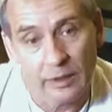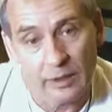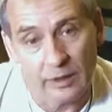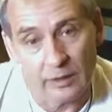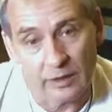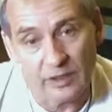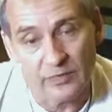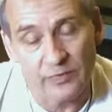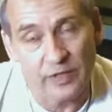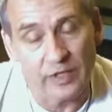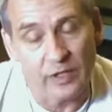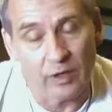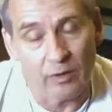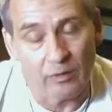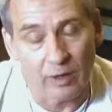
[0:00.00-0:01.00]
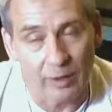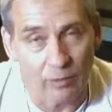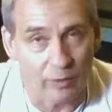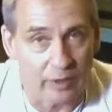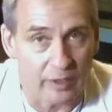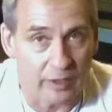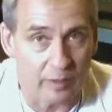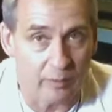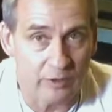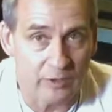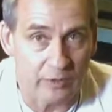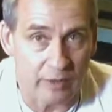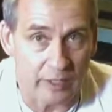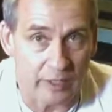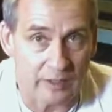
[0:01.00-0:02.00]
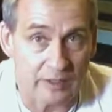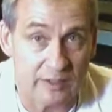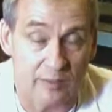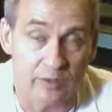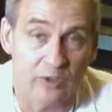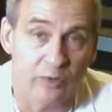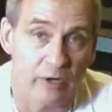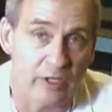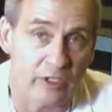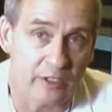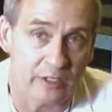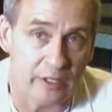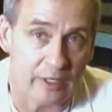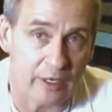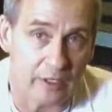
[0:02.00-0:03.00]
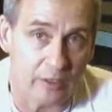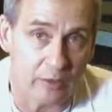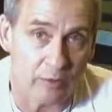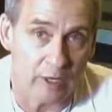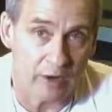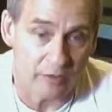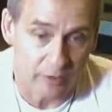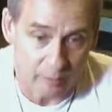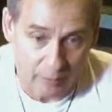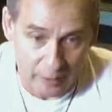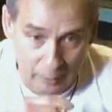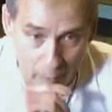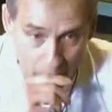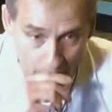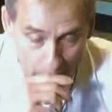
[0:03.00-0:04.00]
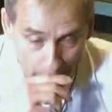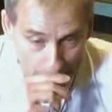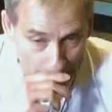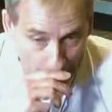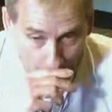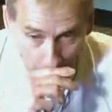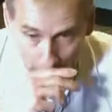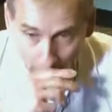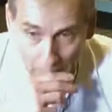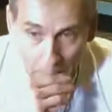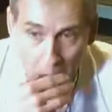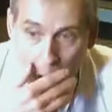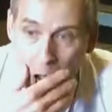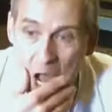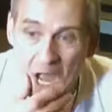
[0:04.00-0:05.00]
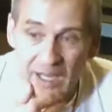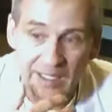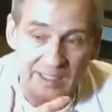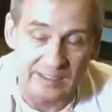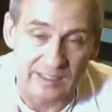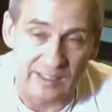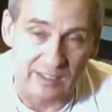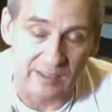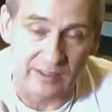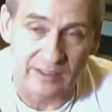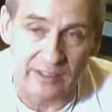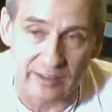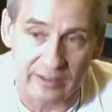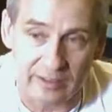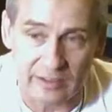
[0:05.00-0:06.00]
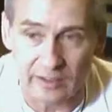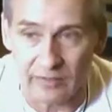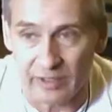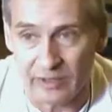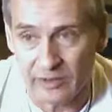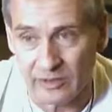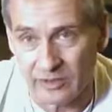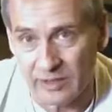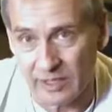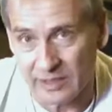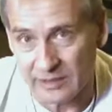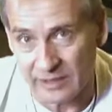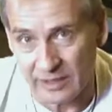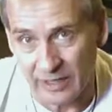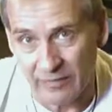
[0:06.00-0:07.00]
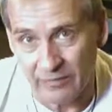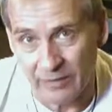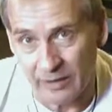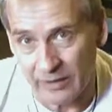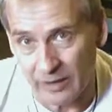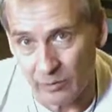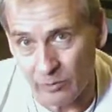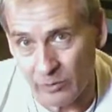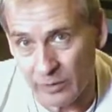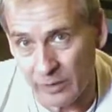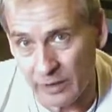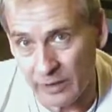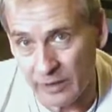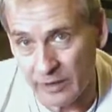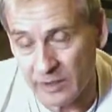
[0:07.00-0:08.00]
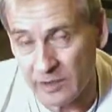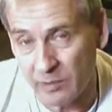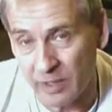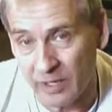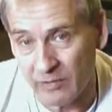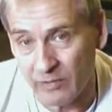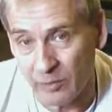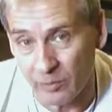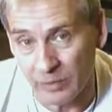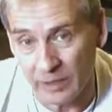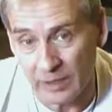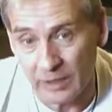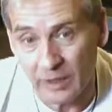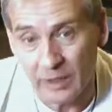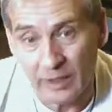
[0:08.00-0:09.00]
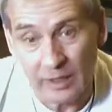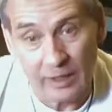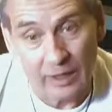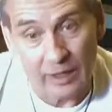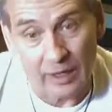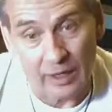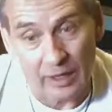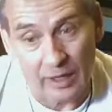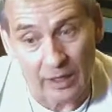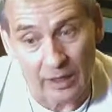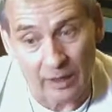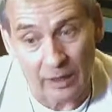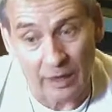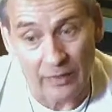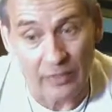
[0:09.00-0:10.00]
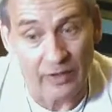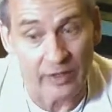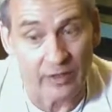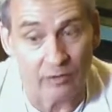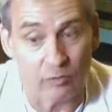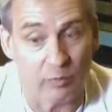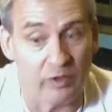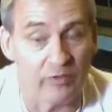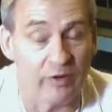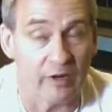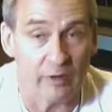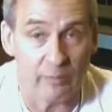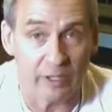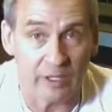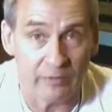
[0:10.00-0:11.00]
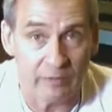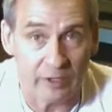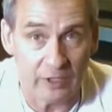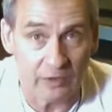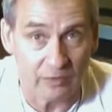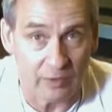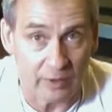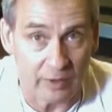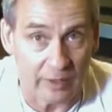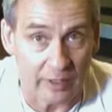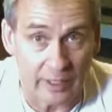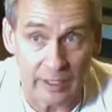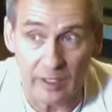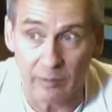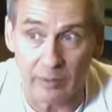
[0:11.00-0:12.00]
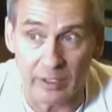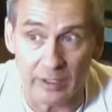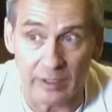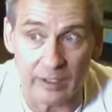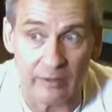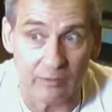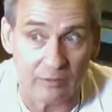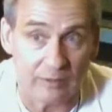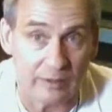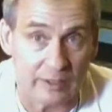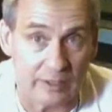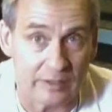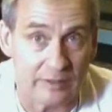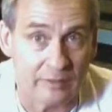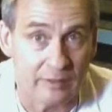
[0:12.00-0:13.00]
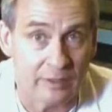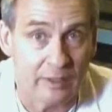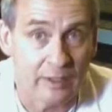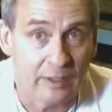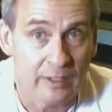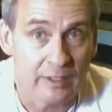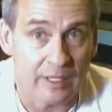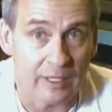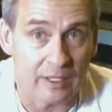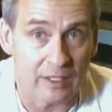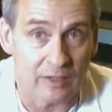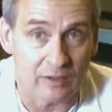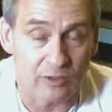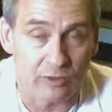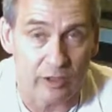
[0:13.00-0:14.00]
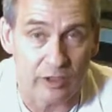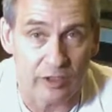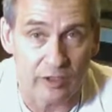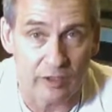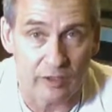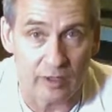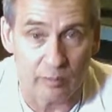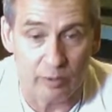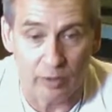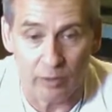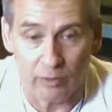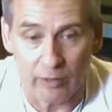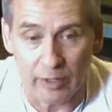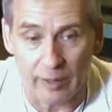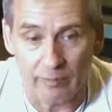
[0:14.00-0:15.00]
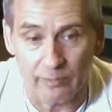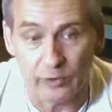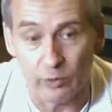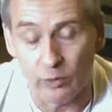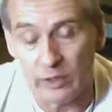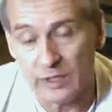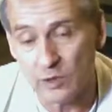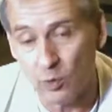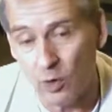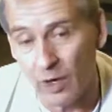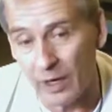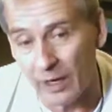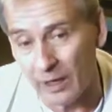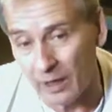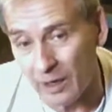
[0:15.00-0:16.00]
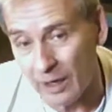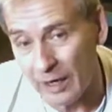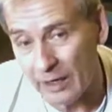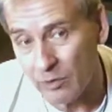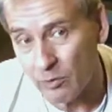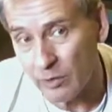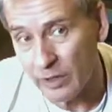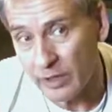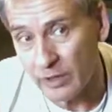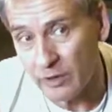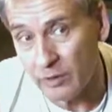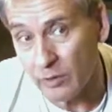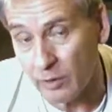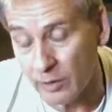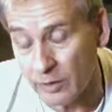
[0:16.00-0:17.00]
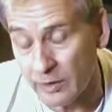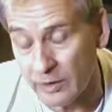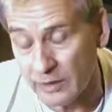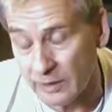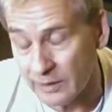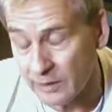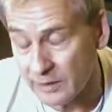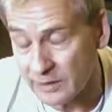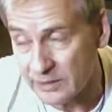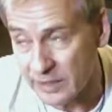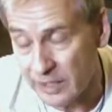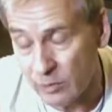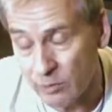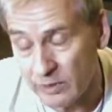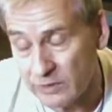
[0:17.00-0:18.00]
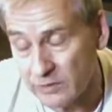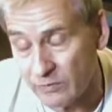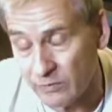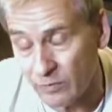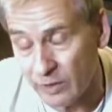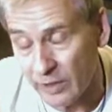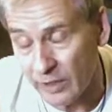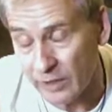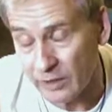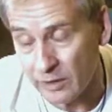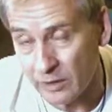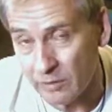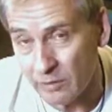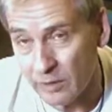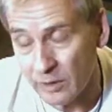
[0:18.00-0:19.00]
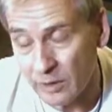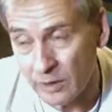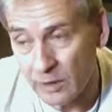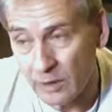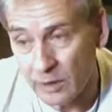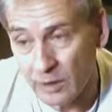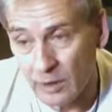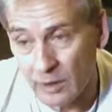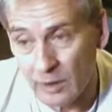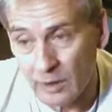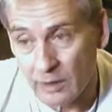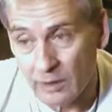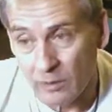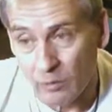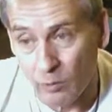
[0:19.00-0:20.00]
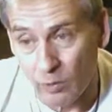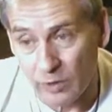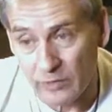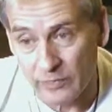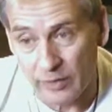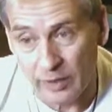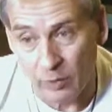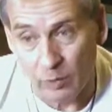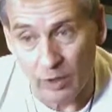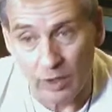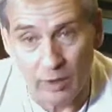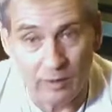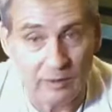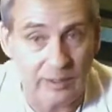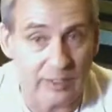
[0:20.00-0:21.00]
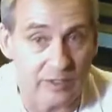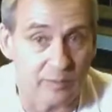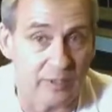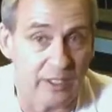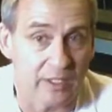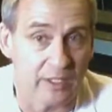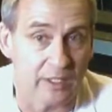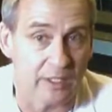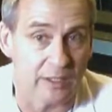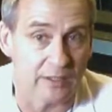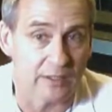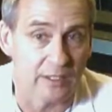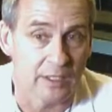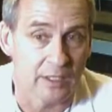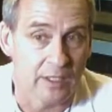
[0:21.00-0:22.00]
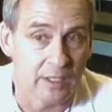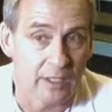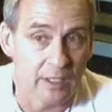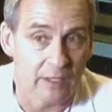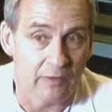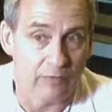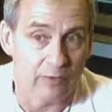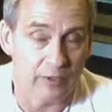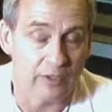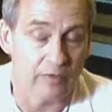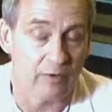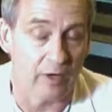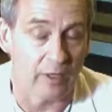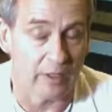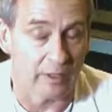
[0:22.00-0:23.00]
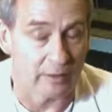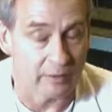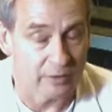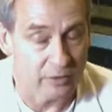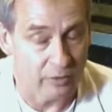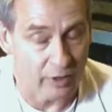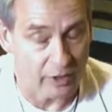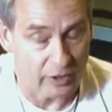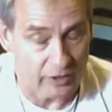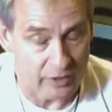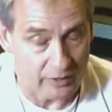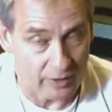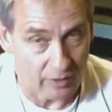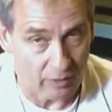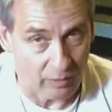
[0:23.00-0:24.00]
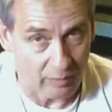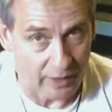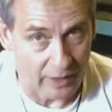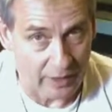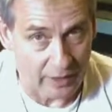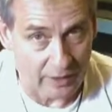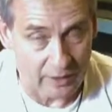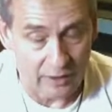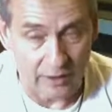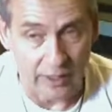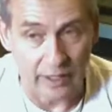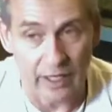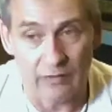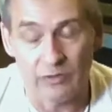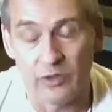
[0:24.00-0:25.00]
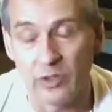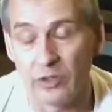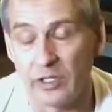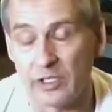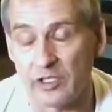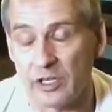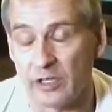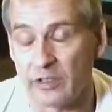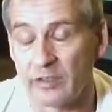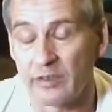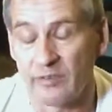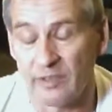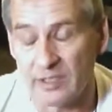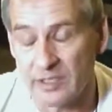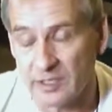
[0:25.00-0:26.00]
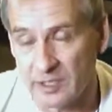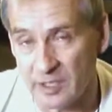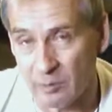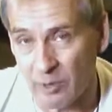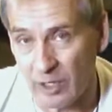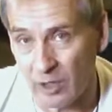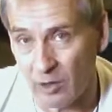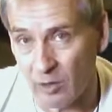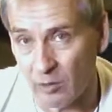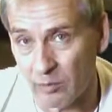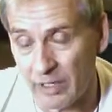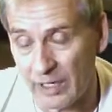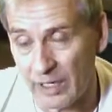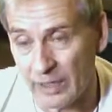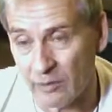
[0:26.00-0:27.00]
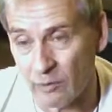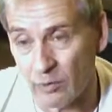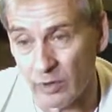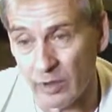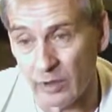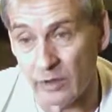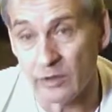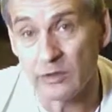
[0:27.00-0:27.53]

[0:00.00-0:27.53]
In this video, I want to demonstrate some stretches that I do after my workout. It's a little series of exercises that I found that really hit the spot for me, and I think it would be very beneficial for anybody that needs to add a little stretching to their program. The reason why I like what I do, or the sequence of what I do works very well, is because first of all, it stretches the lower back. I have 2 degenerative discs in my lower back, and when I